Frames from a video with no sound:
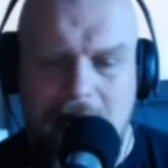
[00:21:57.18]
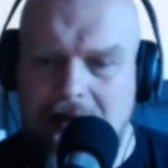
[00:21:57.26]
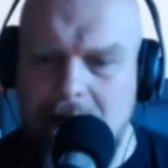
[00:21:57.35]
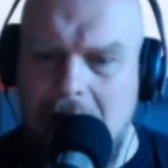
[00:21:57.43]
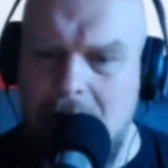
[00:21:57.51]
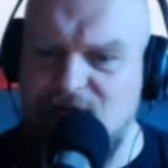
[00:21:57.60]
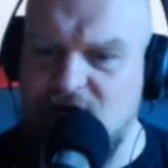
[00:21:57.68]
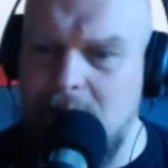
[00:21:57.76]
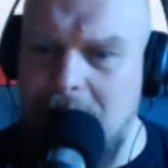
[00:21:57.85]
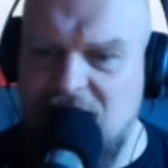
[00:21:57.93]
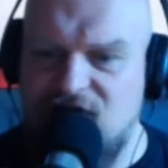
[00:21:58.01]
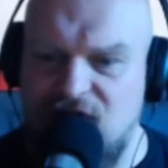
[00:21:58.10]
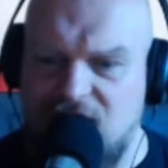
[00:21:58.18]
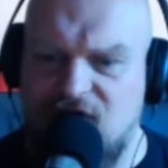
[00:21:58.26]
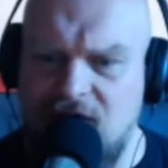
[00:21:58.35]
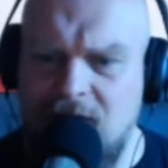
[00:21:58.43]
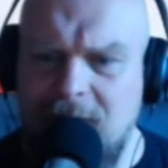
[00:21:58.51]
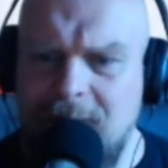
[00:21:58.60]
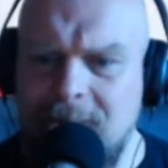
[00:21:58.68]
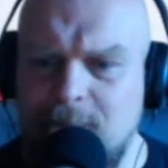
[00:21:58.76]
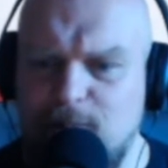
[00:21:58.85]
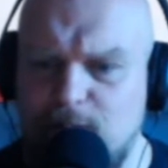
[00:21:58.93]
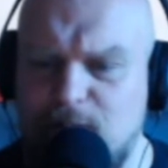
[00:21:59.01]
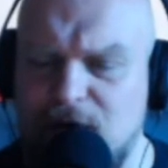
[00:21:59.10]
Well, I was going to mention this.
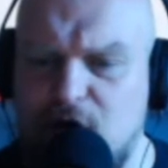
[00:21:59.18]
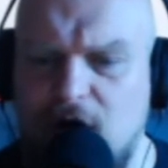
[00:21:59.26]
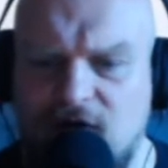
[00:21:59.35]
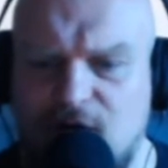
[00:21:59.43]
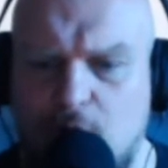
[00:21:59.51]
Because,